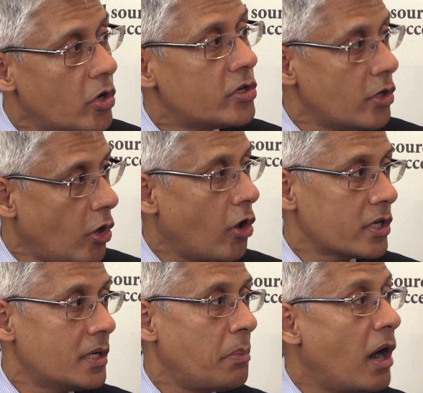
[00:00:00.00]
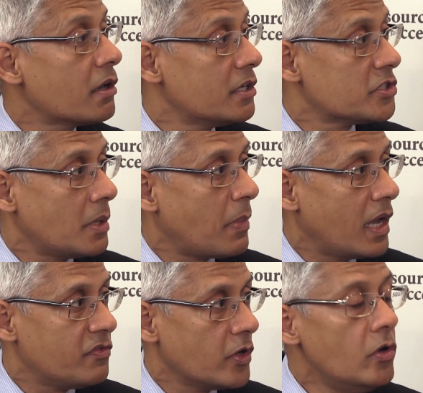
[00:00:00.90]
good long-term partners, in
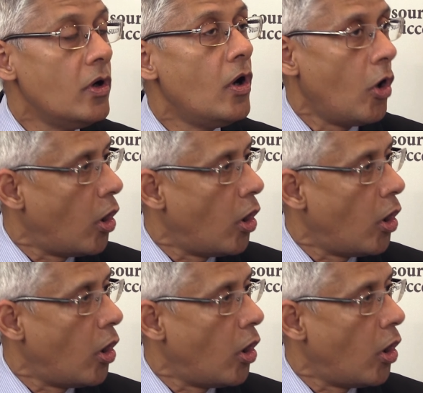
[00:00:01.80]
my view,